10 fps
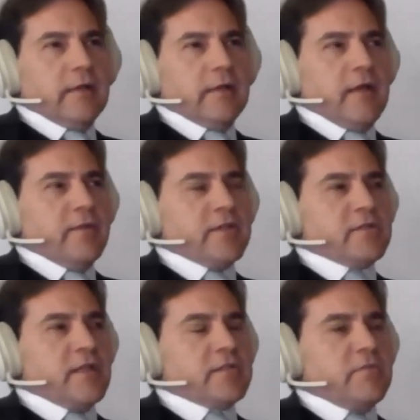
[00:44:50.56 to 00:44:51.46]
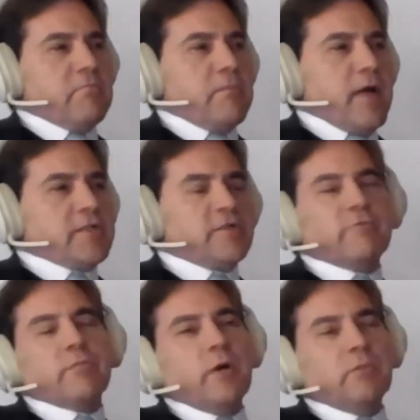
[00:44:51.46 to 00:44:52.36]
Now, that's a
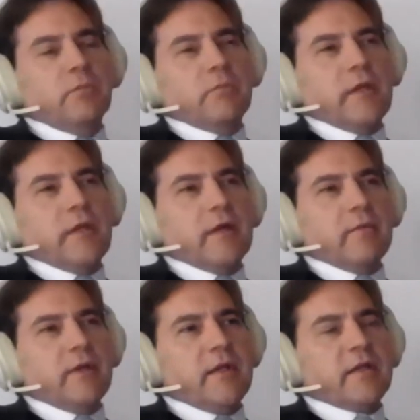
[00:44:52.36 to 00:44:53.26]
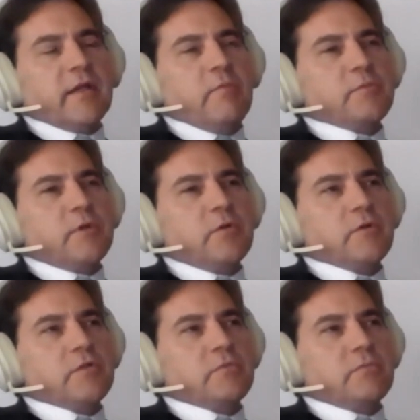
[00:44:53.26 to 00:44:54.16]
massive problem, and it comes
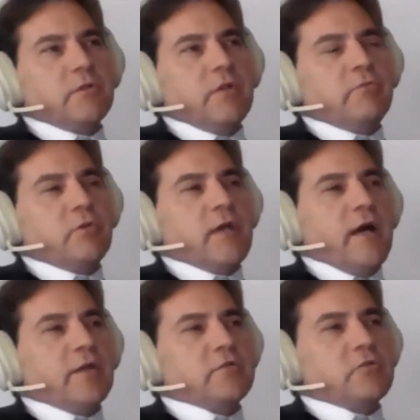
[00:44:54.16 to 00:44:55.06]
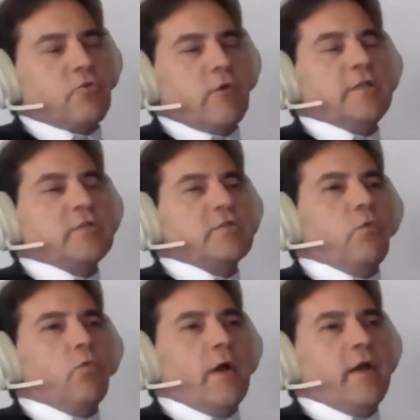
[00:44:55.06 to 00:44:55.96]
because if you can't trace
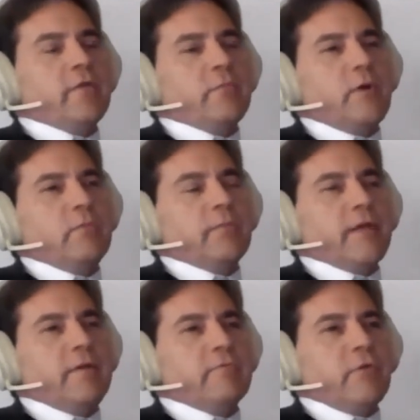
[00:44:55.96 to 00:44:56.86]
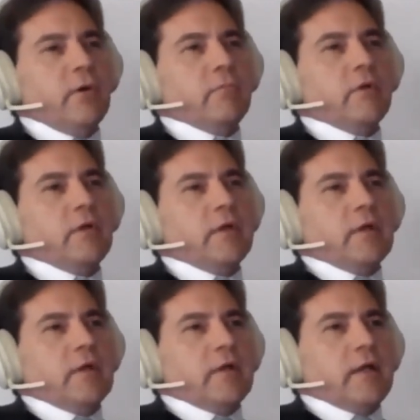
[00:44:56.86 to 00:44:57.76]
where the problem came from,
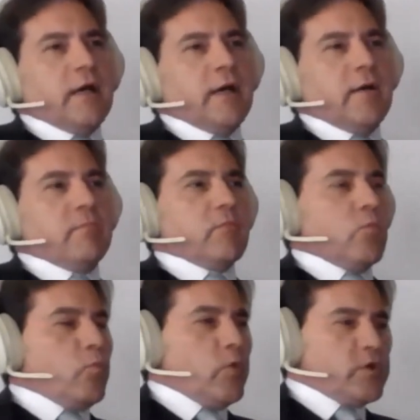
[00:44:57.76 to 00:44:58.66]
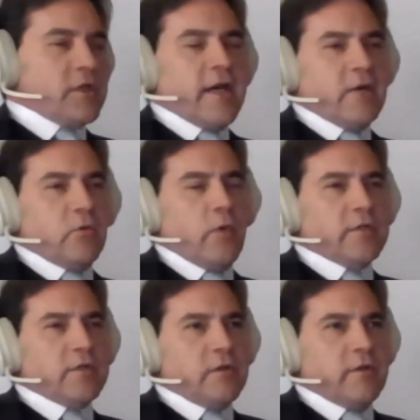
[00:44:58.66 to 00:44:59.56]
which cattle
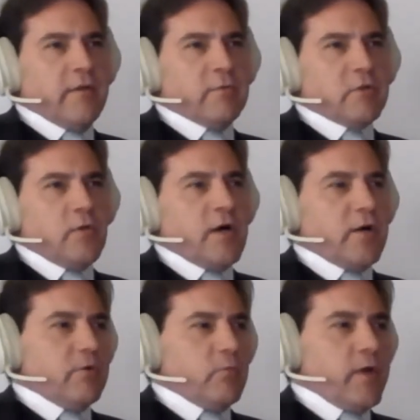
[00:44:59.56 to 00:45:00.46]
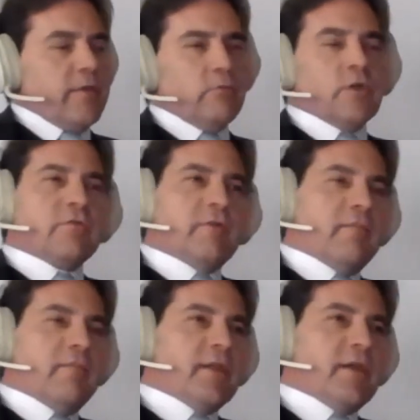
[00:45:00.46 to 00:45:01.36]
went into the abattoir and which
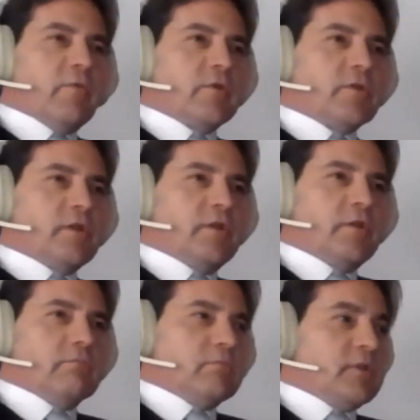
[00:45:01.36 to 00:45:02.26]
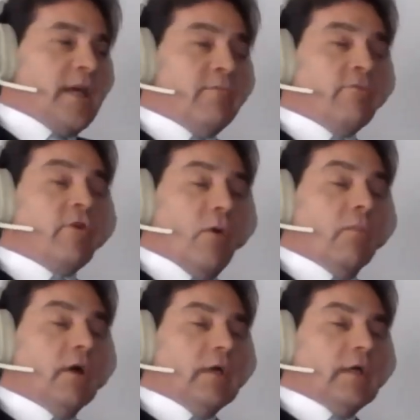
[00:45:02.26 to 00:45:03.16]
farm they originally came from,